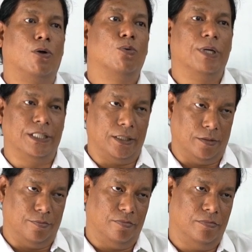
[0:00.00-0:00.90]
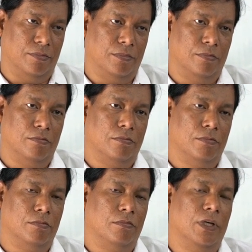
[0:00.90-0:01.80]
automation
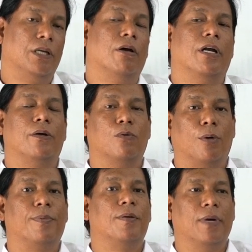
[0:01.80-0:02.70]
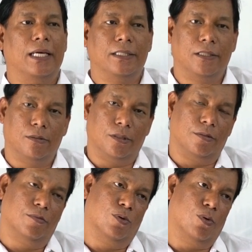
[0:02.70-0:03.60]
in order to optimize your
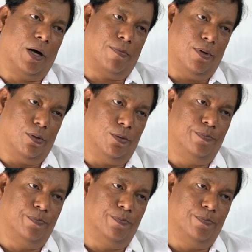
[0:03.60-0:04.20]
workflow.